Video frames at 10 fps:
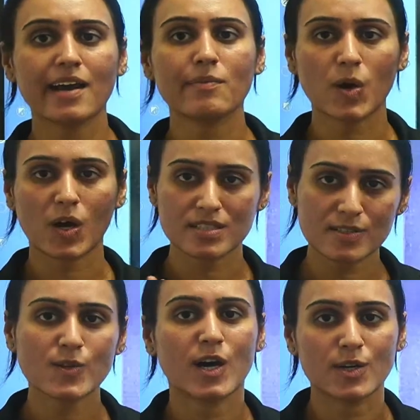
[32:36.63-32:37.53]
process
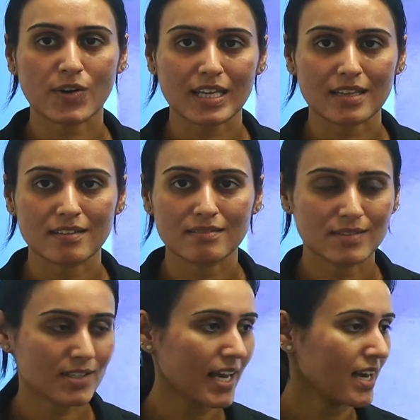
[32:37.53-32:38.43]
altogether.
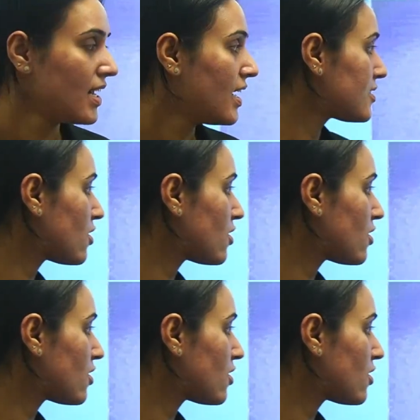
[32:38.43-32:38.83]
Okay. So